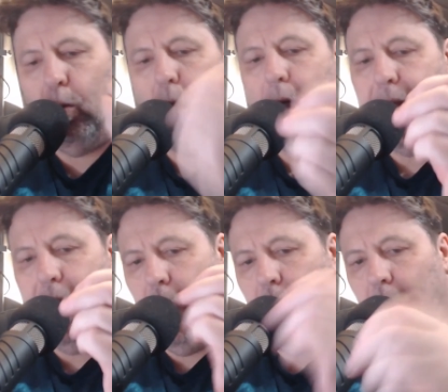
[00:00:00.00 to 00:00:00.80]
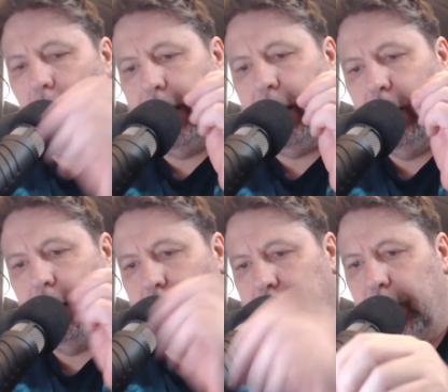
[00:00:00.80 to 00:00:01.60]
Why I like
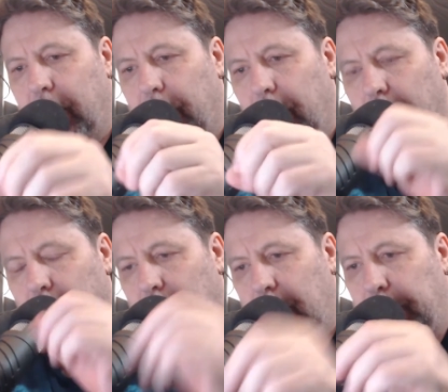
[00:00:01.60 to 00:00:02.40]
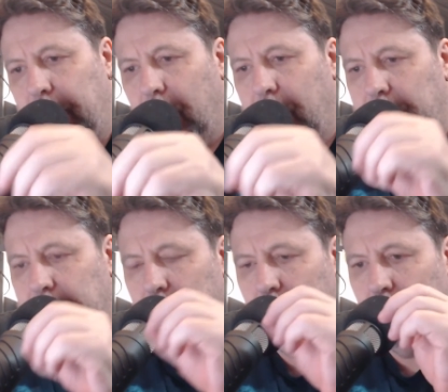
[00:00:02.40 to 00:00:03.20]
this film is
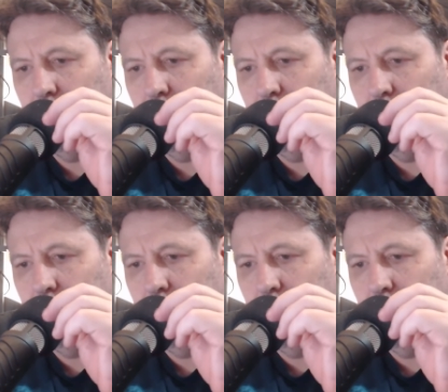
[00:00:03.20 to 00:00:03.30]
because